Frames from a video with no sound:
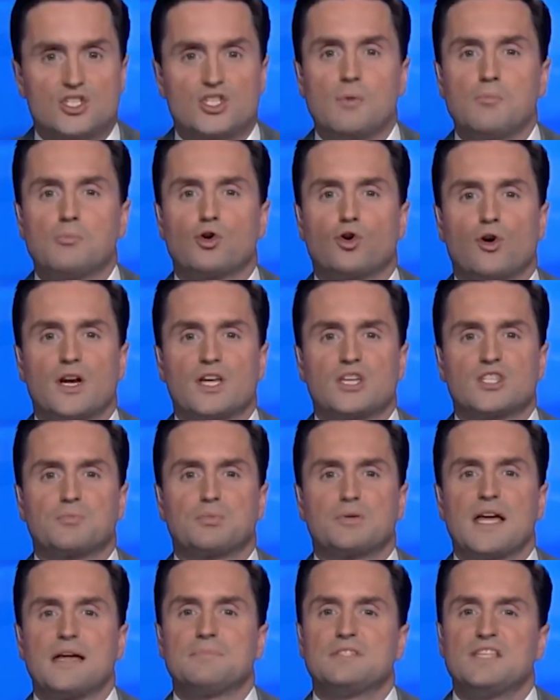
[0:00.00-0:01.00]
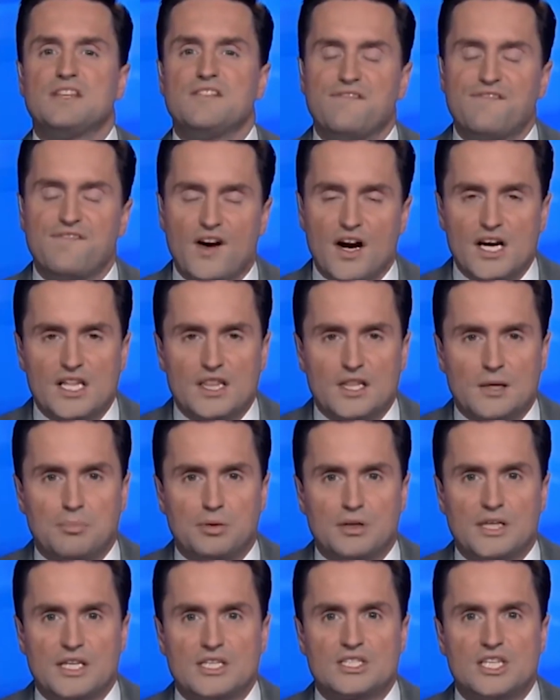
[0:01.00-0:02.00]
Some critics blame defunding the
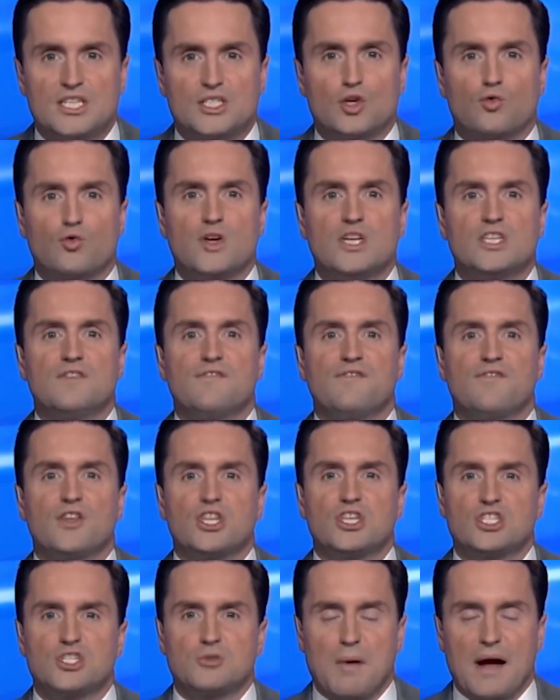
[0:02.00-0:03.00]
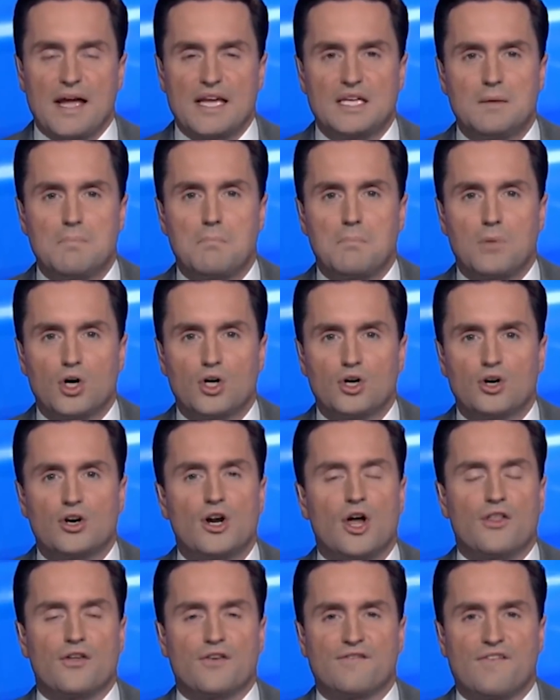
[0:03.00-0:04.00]
police as a reason for the spike in murder
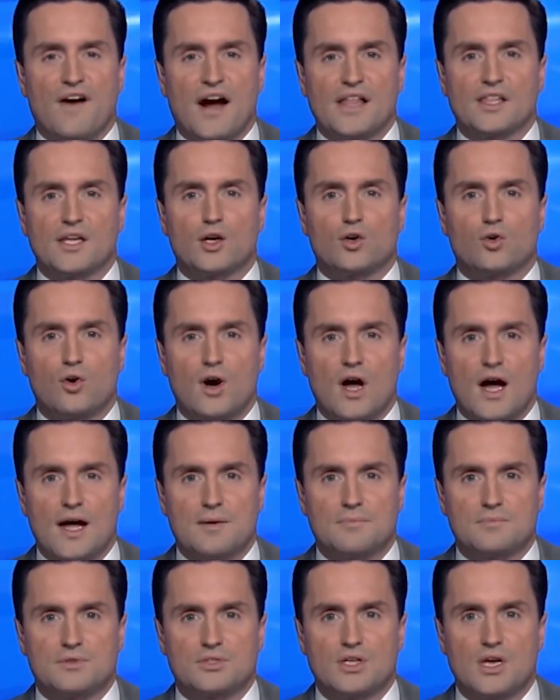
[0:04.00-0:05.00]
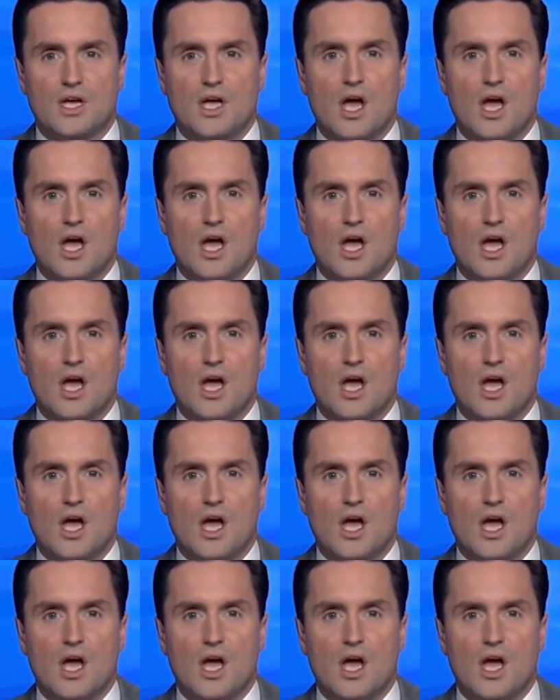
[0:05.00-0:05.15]
and other violent crimes.